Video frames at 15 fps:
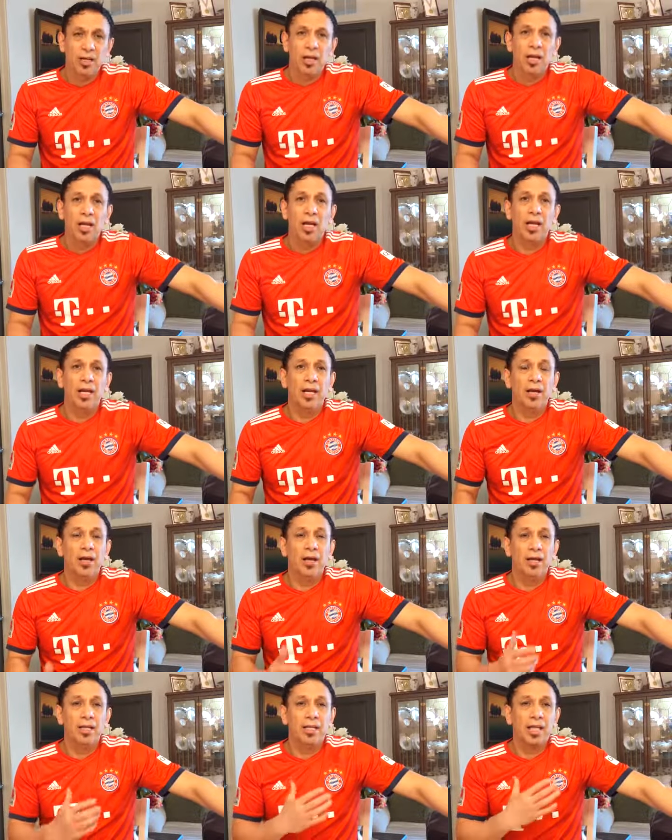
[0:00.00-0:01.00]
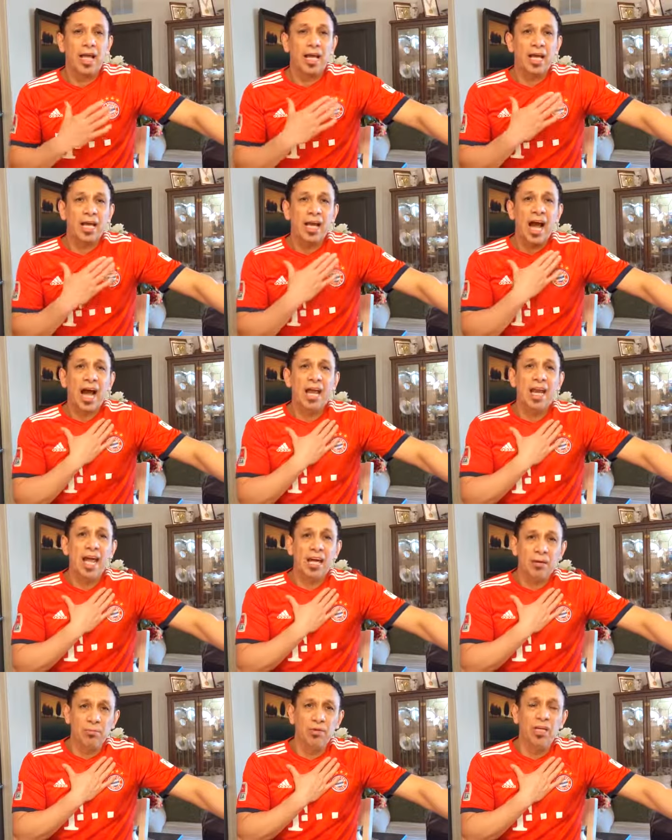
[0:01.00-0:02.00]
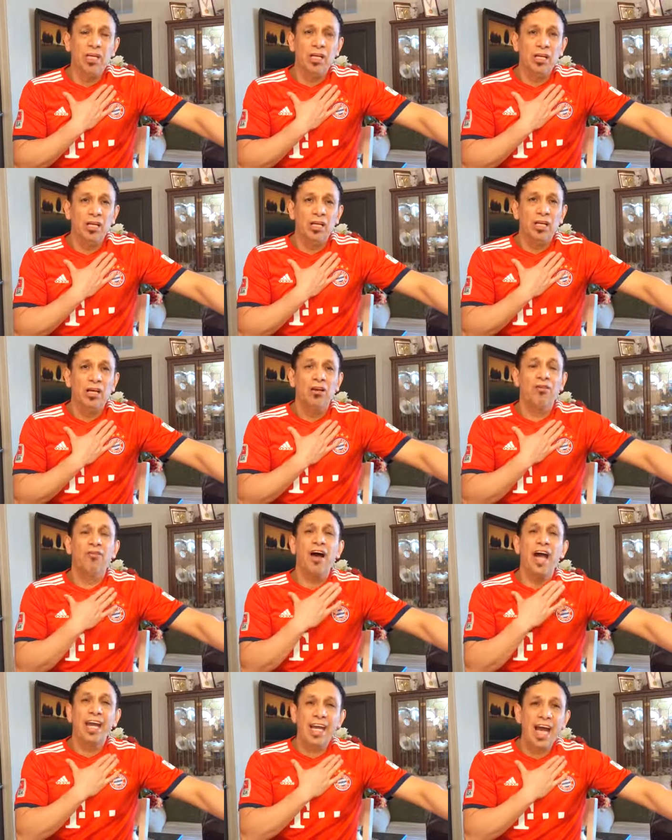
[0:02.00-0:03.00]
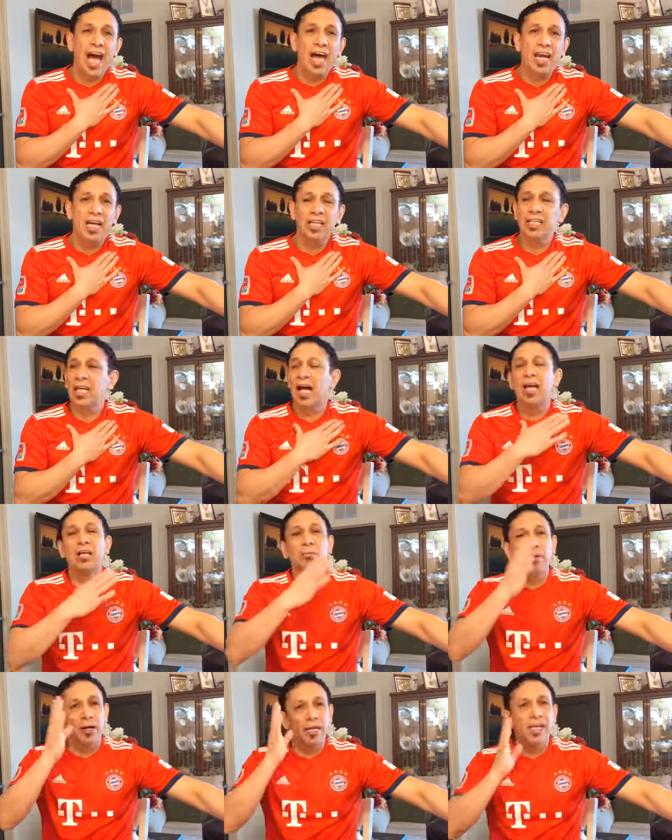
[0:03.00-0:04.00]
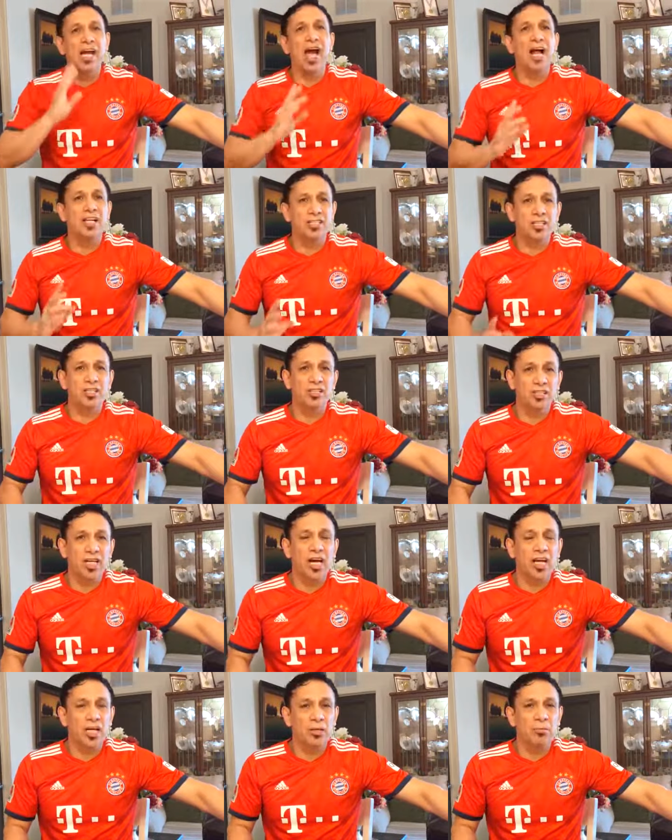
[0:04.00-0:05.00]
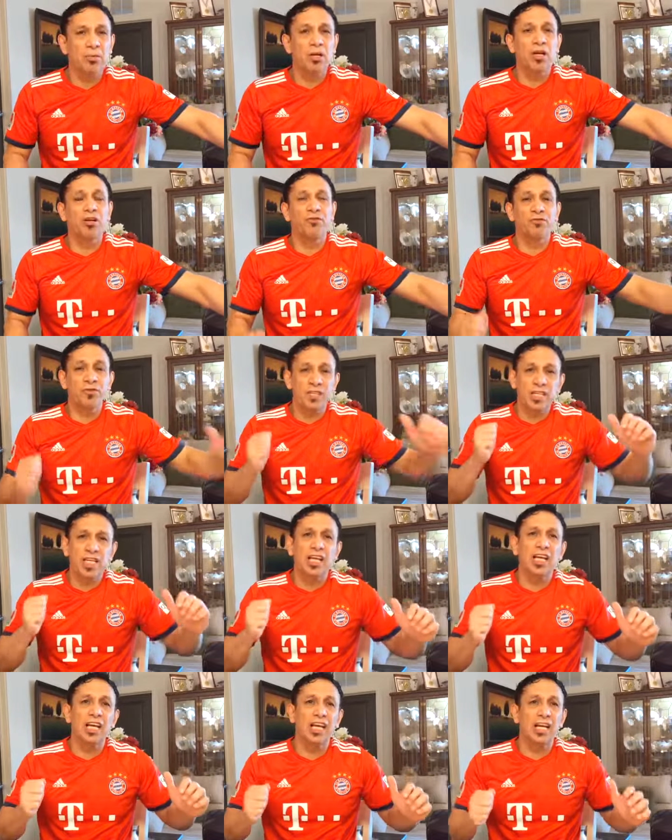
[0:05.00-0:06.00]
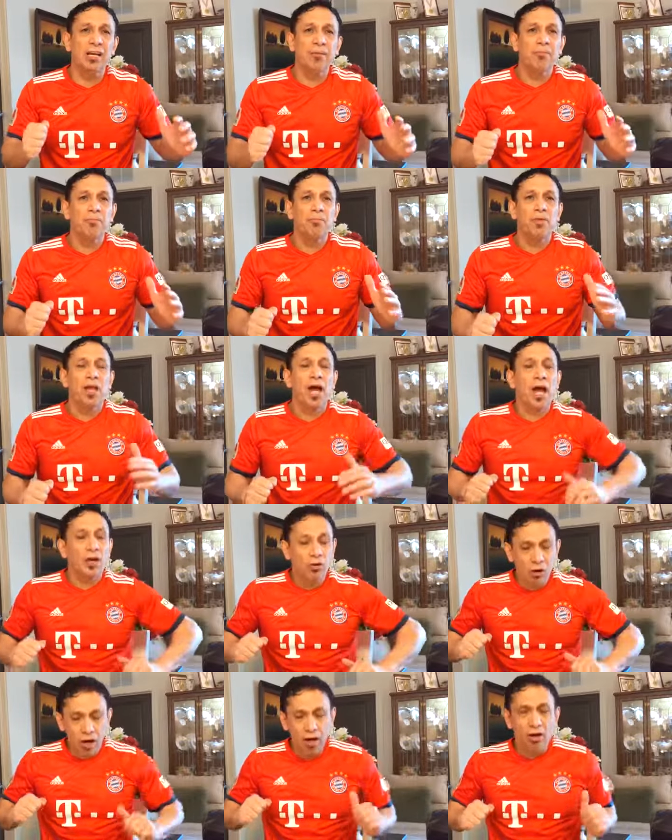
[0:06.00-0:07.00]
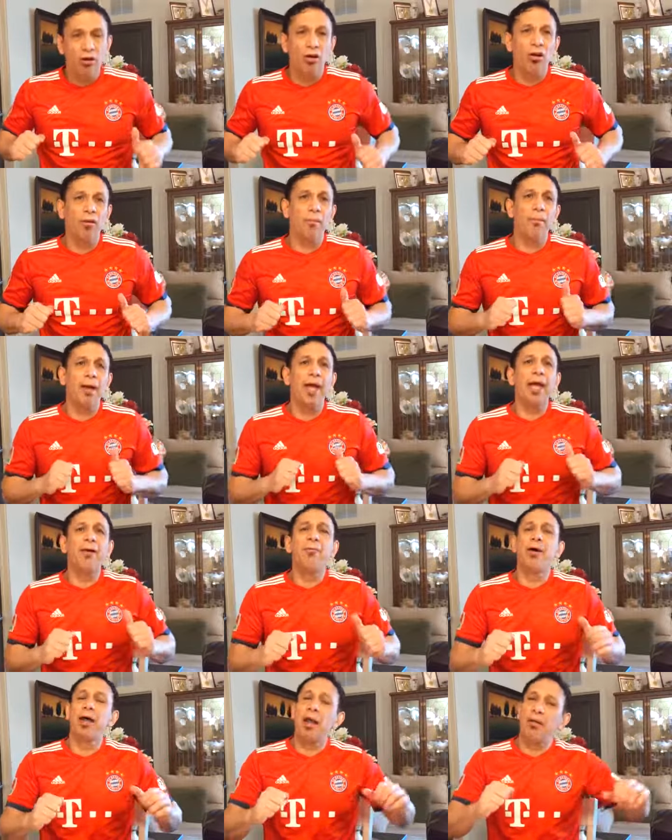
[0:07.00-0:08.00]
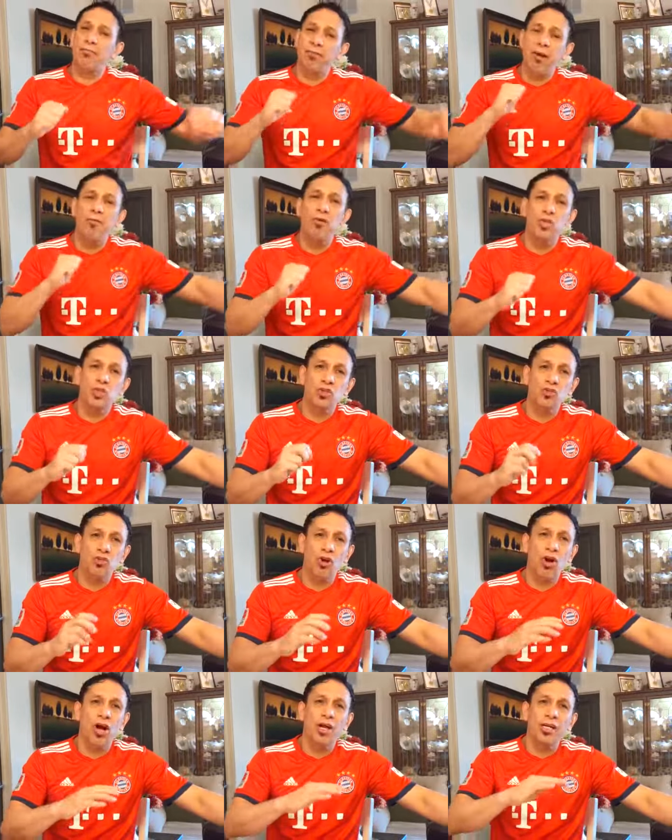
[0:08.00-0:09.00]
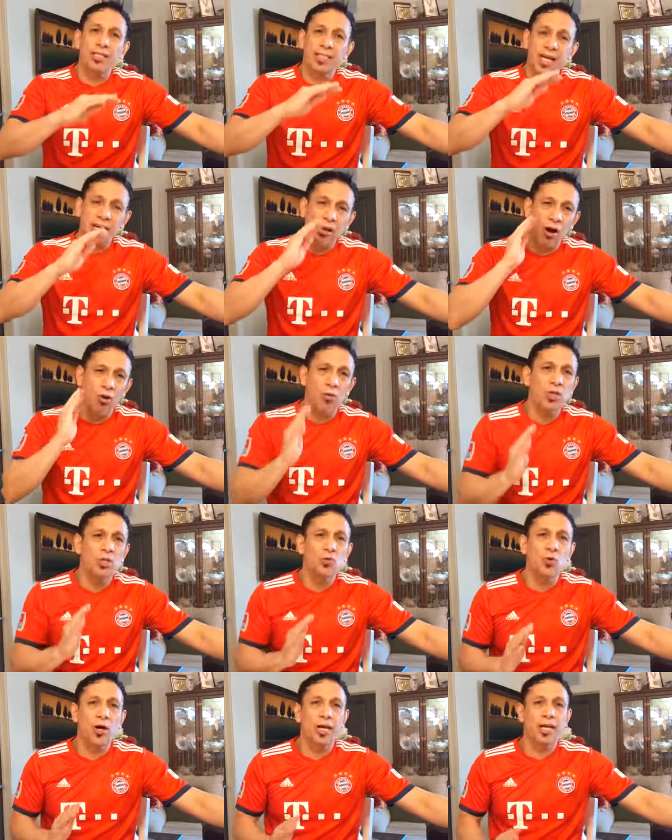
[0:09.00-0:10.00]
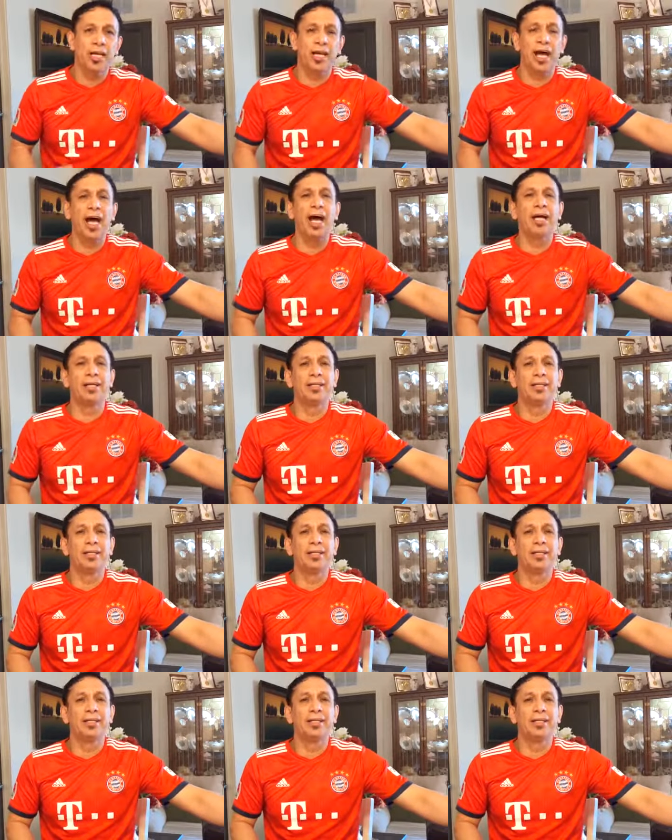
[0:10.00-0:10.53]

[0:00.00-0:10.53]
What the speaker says: And like a guy like me, if I got it, anybody else could get it. Because physically, I know I don't look big, but I'm very strong as I always work it out.